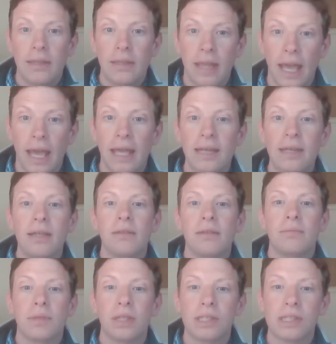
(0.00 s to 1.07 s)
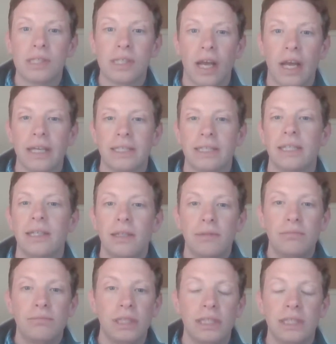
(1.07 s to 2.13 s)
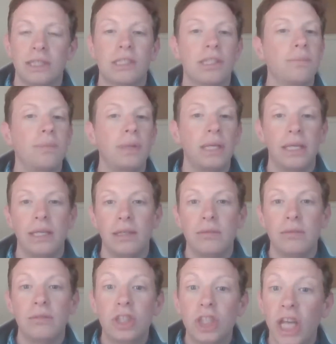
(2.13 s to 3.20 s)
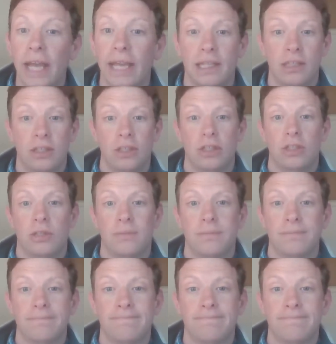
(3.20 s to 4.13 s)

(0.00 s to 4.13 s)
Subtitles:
then the society needs to be changed.